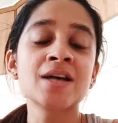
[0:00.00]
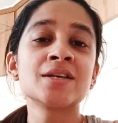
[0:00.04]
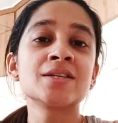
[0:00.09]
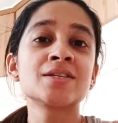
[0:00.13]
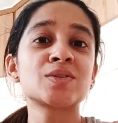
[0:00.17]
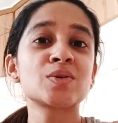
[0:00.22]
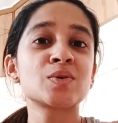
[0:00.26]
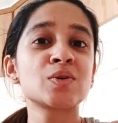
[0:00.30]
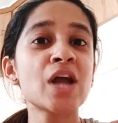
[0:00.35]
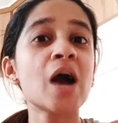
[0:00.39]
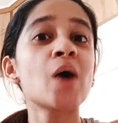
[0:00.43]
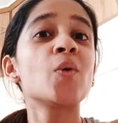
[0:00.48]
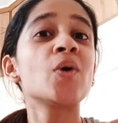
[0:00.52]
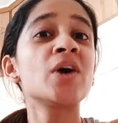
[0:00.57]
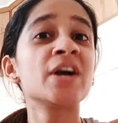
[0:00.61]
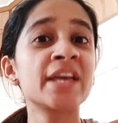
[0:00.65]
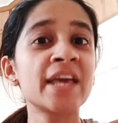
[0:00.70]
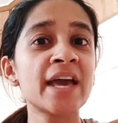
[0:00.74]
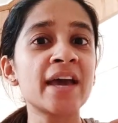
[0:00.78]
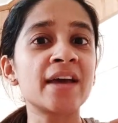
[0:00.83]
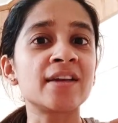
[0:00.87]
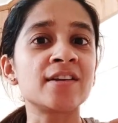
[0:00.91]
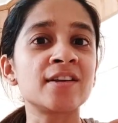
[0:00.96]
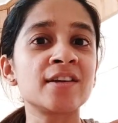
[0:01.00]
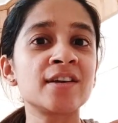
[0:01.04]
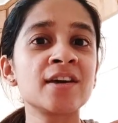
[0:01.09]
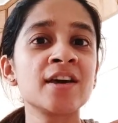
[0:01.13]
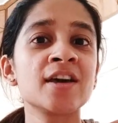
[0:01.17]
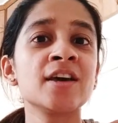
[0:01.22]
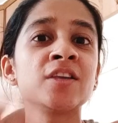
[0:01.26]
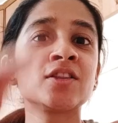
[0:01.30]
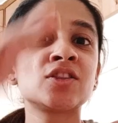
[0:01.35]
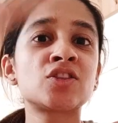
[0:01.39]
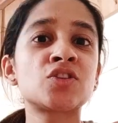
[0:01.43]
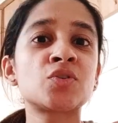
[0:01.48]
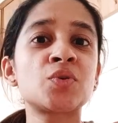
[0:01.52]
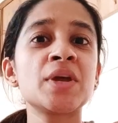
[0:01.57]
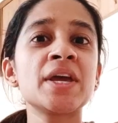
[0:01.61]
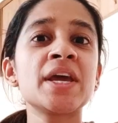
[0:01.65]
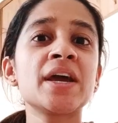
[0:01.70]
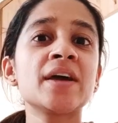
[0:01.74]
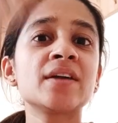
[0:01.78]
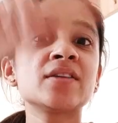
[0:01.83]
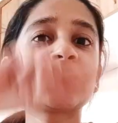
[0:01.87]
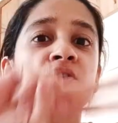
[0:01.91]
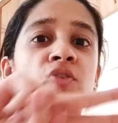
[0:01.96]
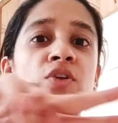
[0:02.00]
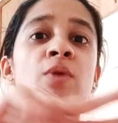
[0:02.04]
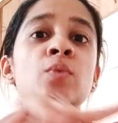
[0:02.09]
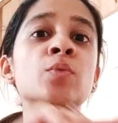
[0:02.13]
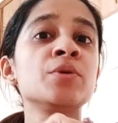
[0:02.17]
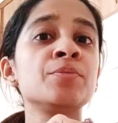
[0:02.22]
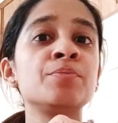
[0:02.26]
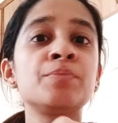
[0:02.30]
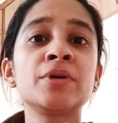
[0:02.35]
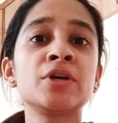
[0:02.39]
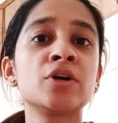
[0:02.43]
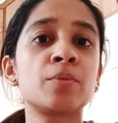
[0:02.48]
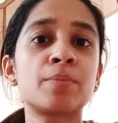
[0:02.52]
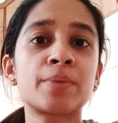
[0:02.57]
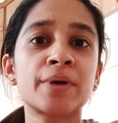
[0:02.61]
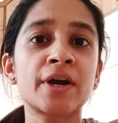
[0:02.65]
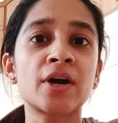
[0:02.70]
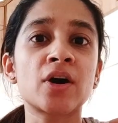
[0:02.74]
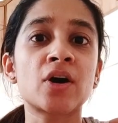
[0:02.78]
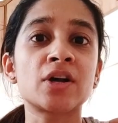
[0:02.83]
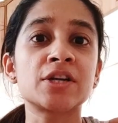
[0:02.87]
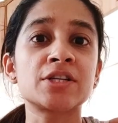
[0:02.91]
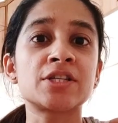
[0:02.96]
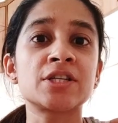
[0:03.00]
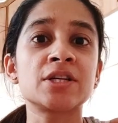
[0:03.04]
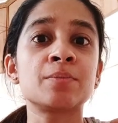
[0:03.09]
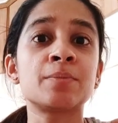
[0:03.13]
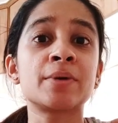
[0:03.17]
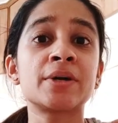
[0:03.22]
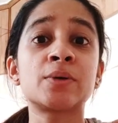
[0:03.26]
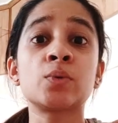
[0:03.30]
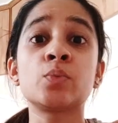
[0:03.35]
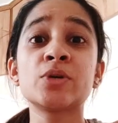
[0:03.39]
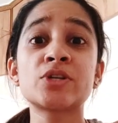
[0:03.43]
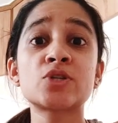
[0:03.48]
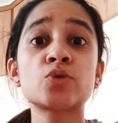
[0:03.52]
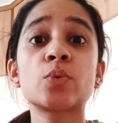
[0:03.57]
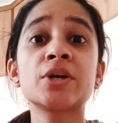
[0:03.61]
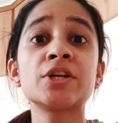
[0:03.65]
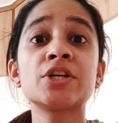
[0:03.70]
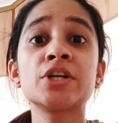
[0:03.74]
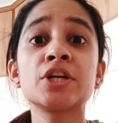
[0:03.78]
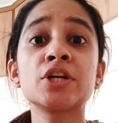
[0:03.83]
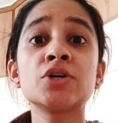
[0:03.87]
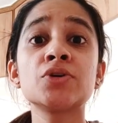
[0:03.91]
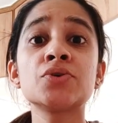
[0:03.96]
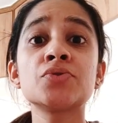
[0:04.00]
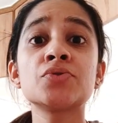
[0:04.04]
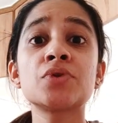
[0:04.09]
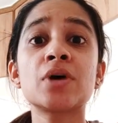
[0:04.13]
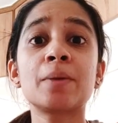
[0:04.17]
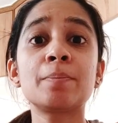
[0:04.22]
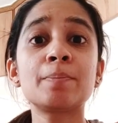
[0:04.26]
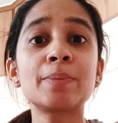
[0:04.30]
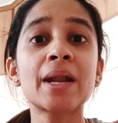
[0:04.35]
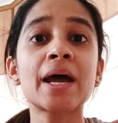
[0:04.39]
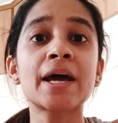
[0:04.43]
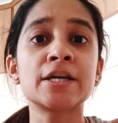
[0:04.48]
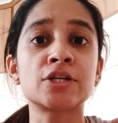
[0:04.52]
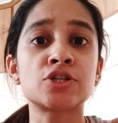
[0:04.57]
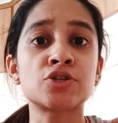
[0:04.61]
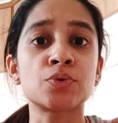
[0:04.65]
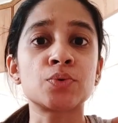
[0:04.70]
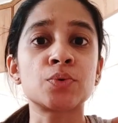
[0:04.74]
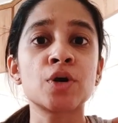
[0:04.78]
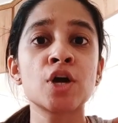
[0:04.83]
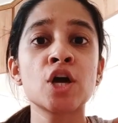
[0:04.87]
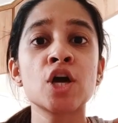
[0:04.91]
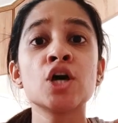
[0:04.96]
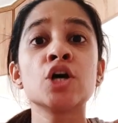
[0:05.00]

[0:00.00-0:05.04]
So now again, 3 and 3 would be your priority, but which one do you apply to?